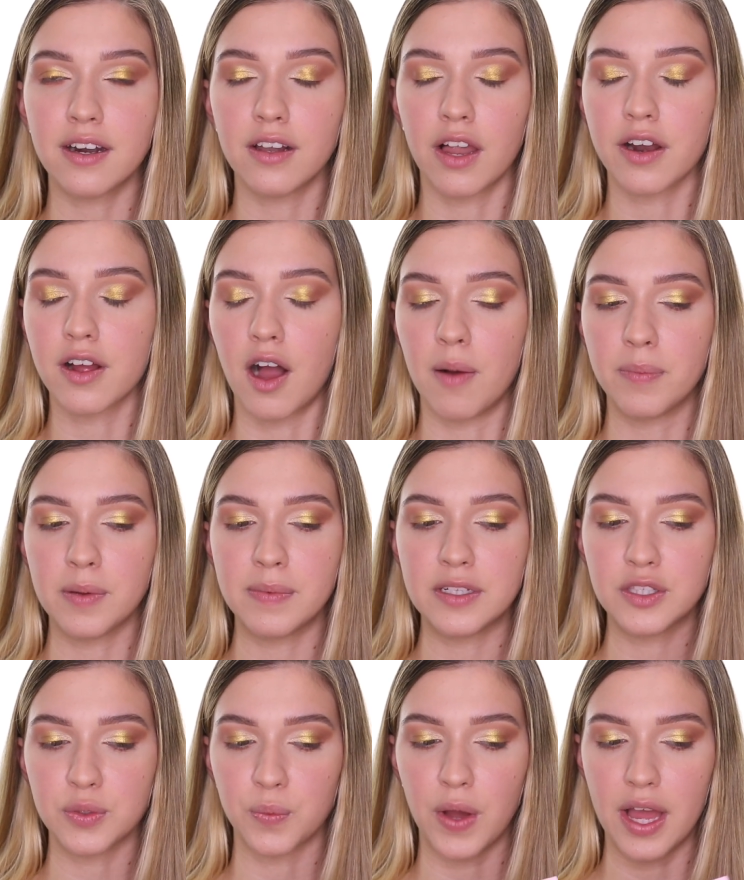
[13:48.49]
a lot of
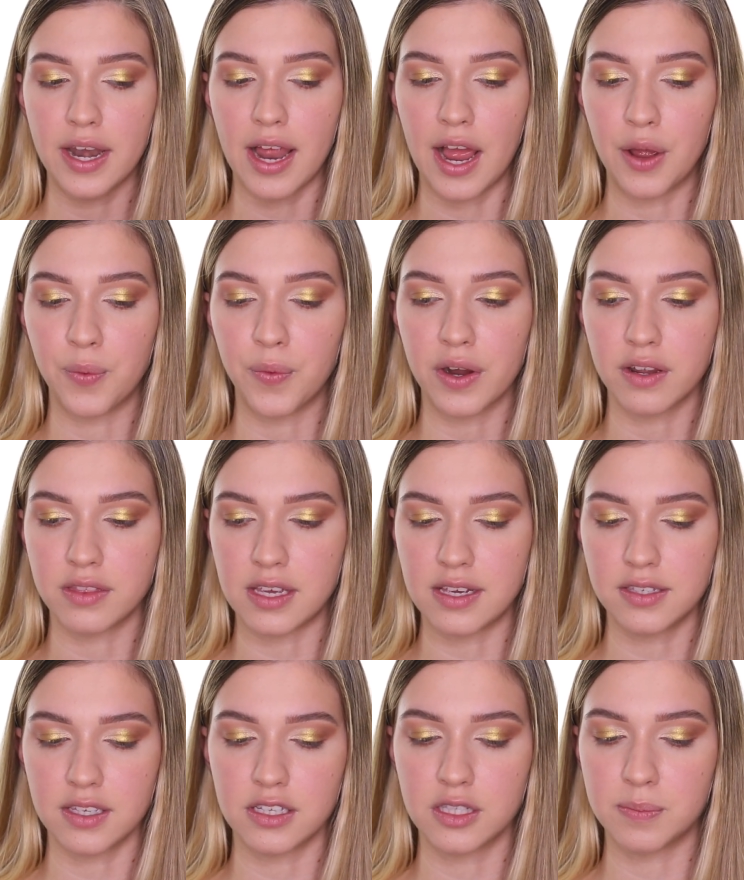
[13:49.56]
compliments when I wear
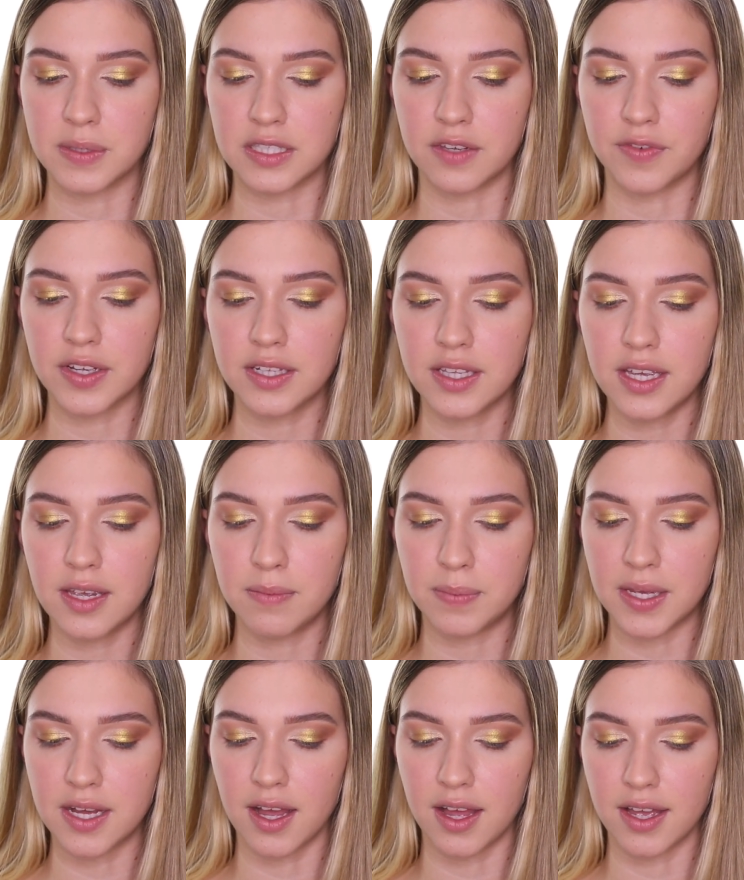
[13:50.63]
these in specifically,
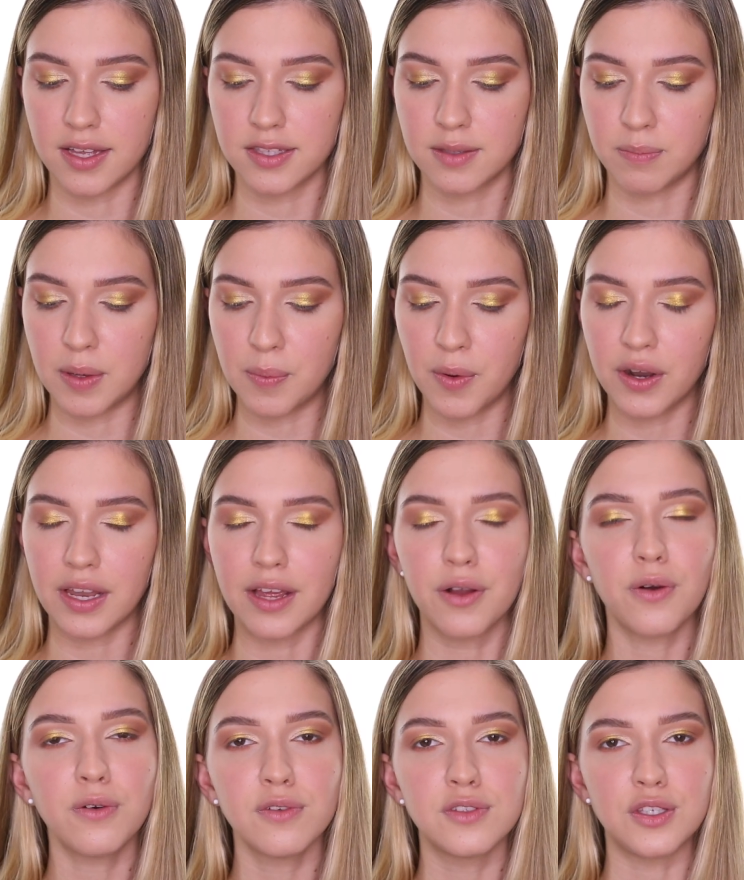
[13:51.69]
because people are
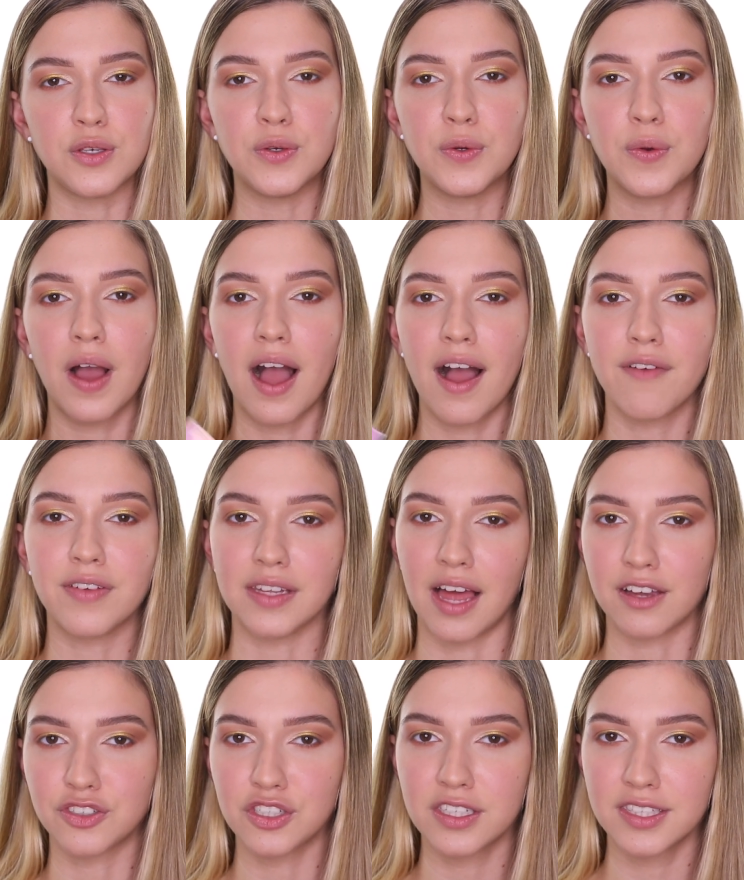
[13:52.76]
like, oh, do you have
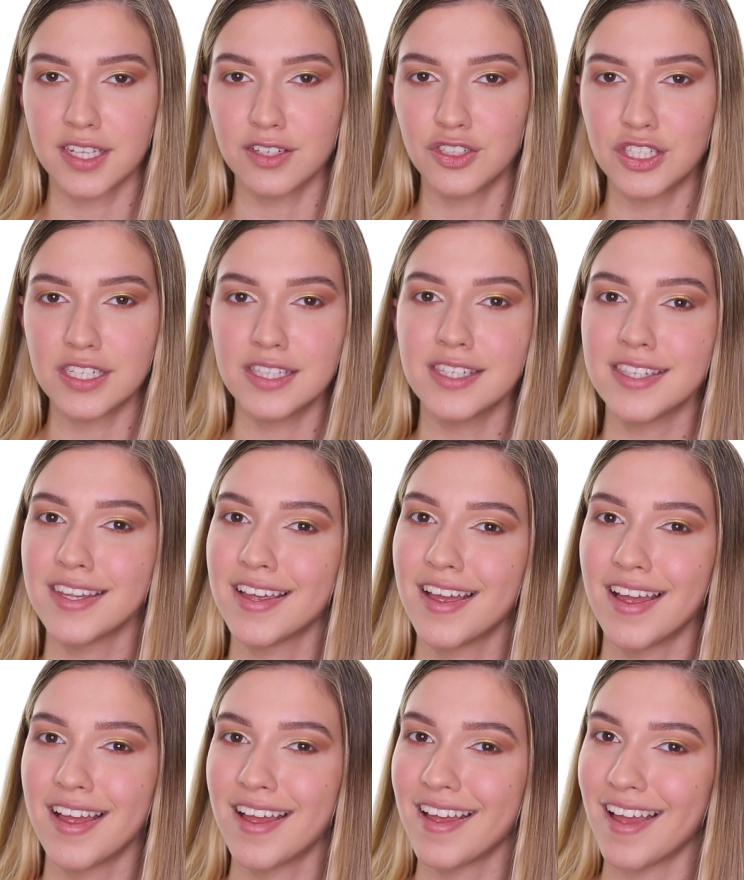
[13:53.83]
lash extensions?
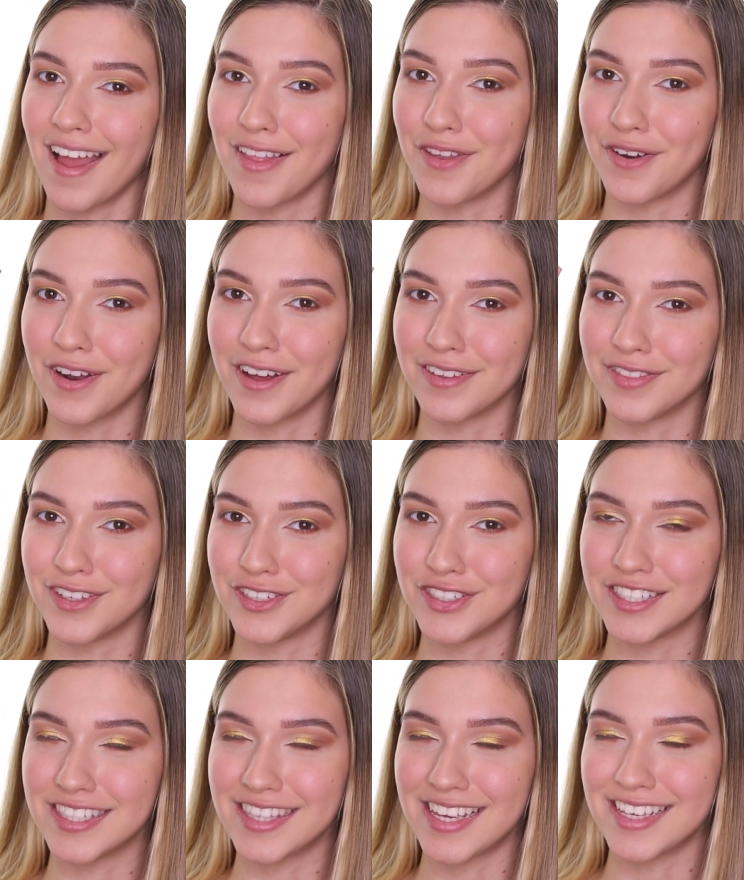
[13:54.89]
And they're not, they're
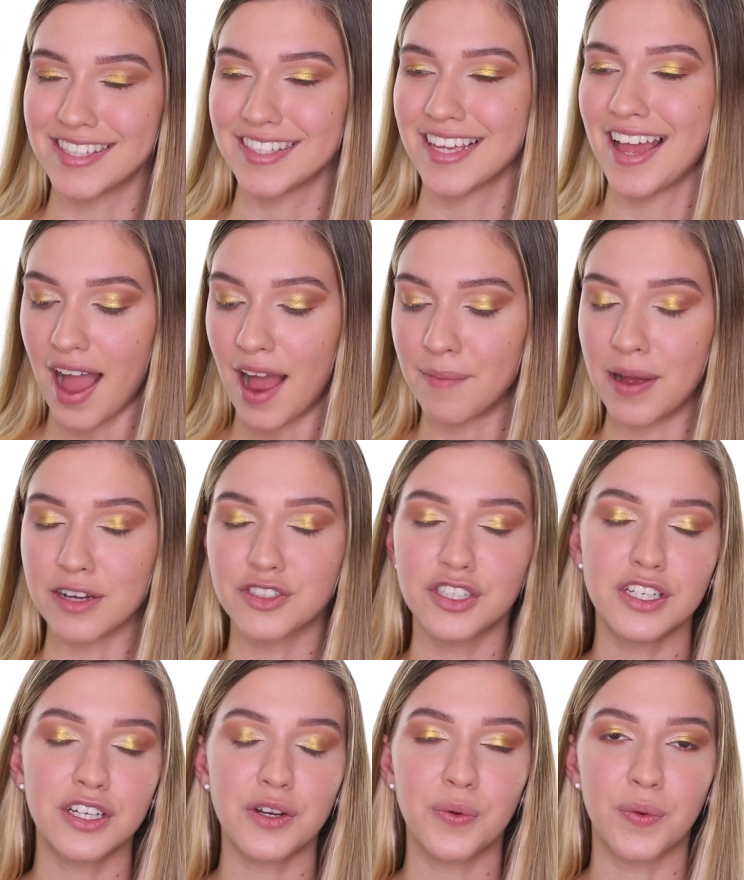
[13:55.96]
just these. I'm
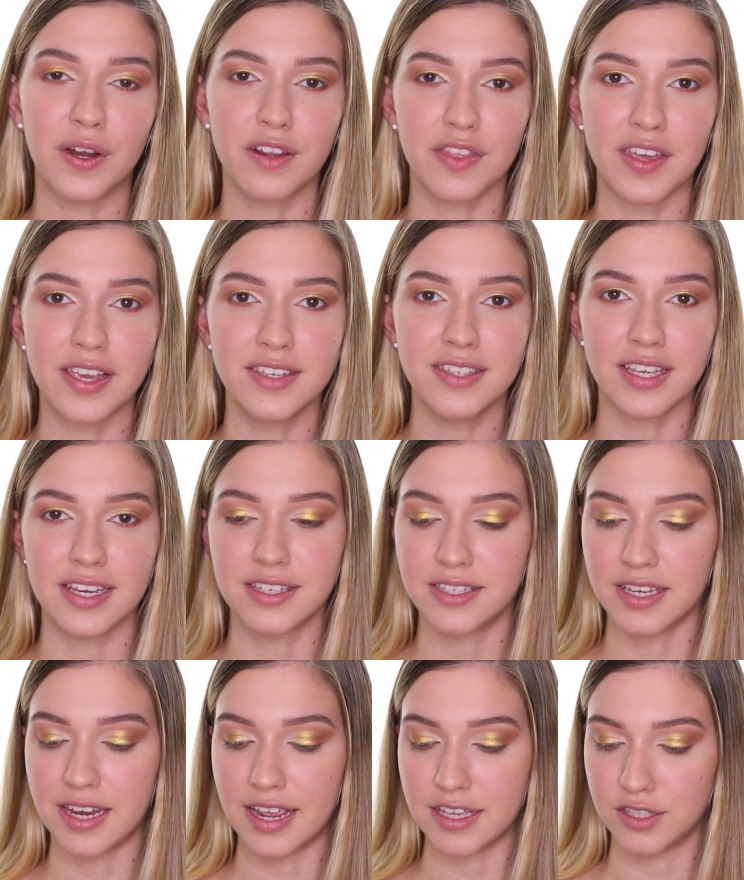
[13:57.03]
actually gonna wear these in
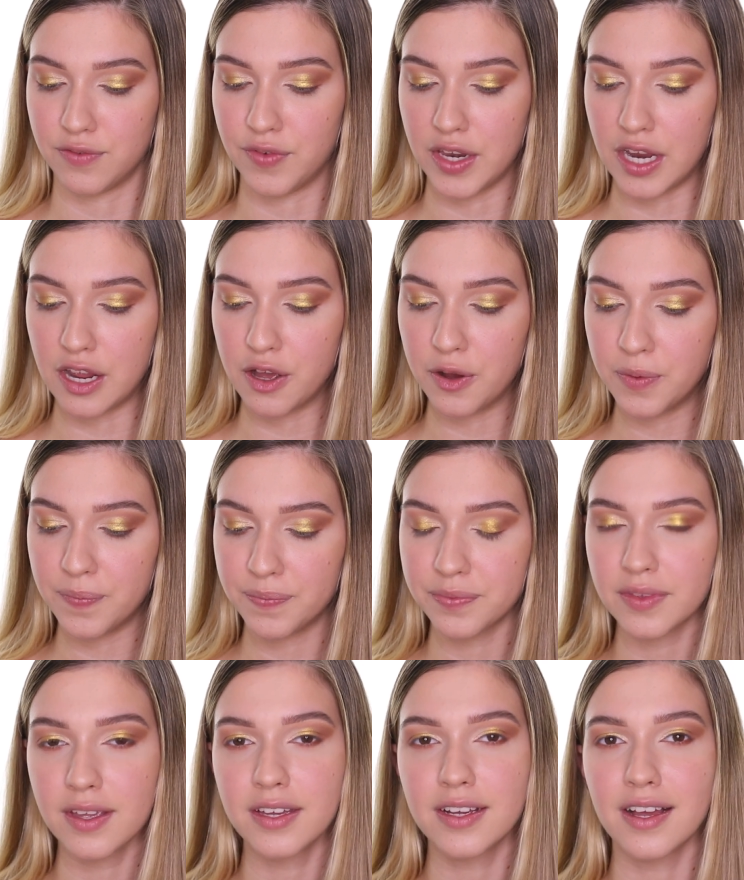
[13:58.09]
today's video
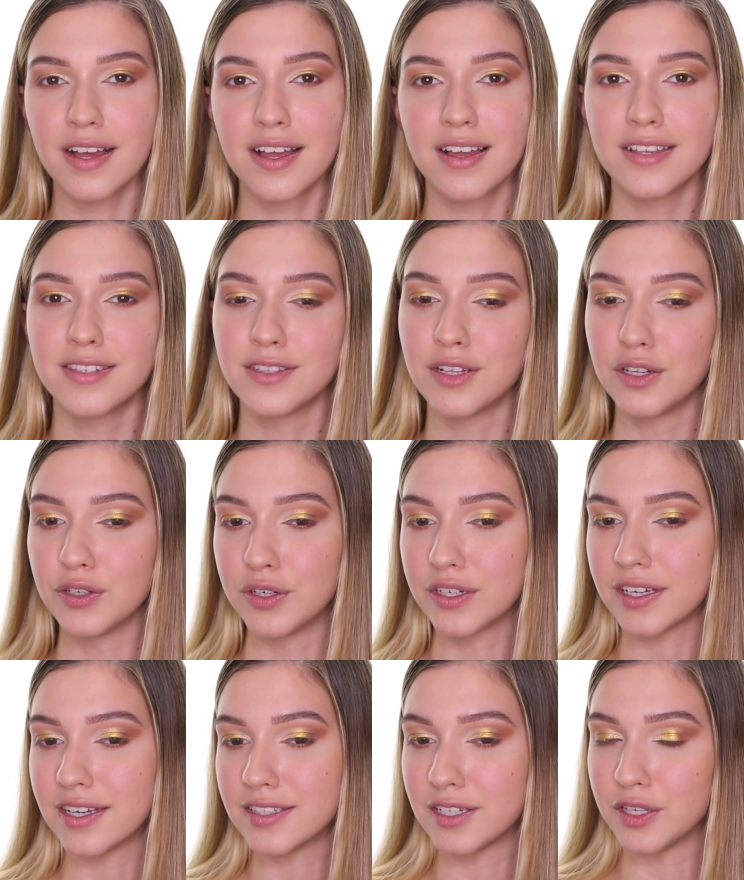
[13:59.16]
because the
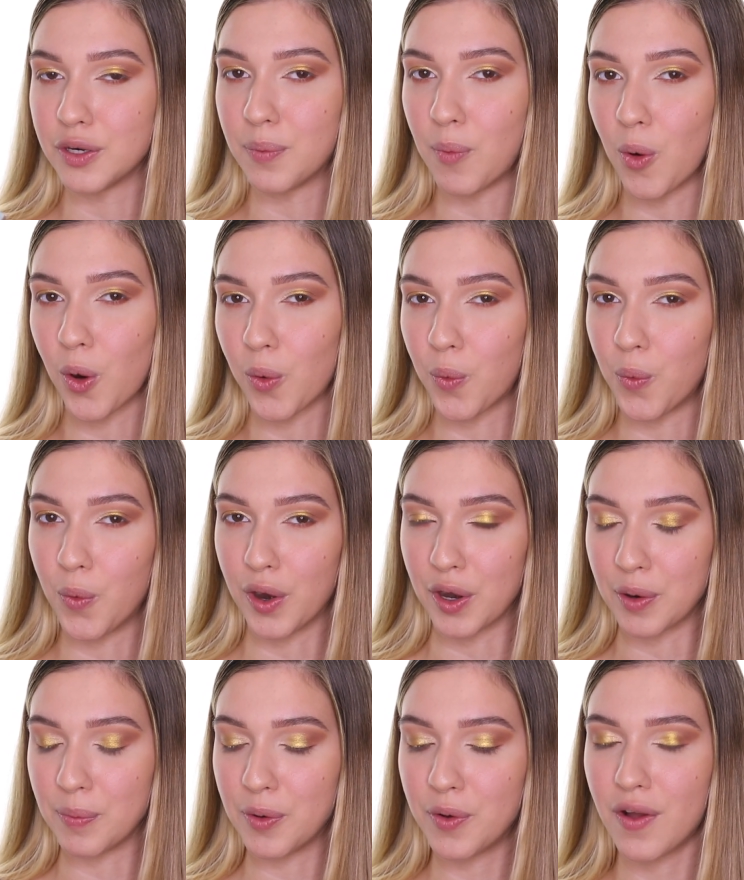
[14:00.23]
look is a little more
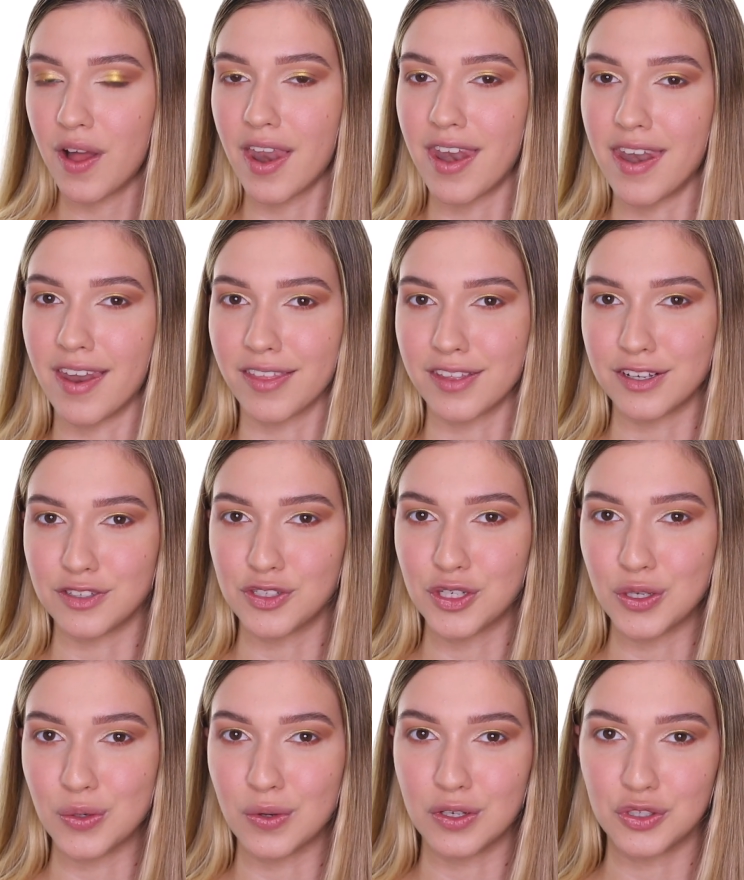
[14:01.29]
wearable, nothing
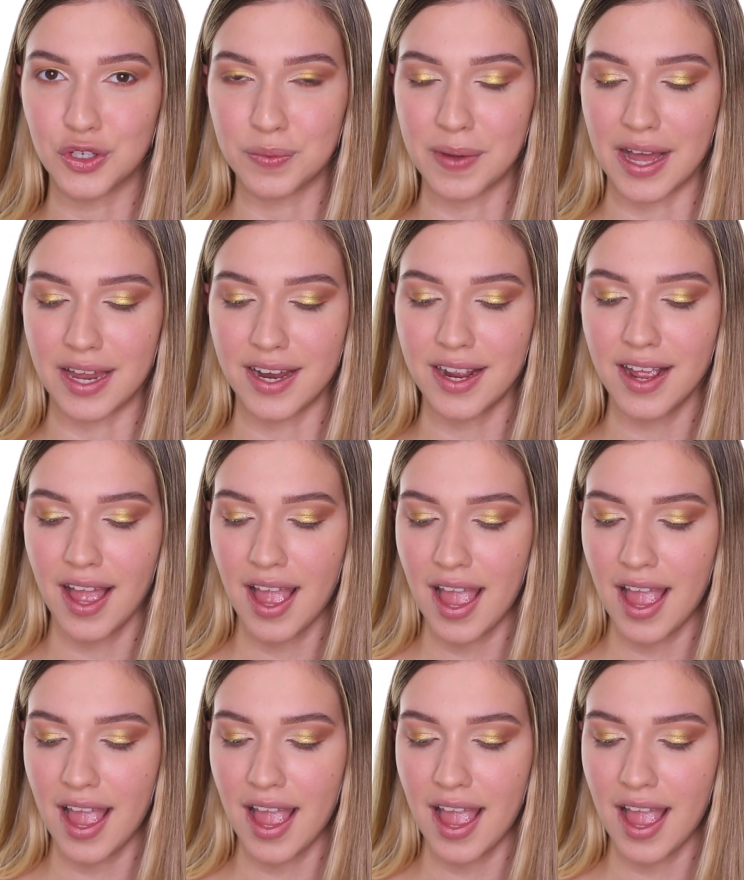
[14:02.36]
too dramatic.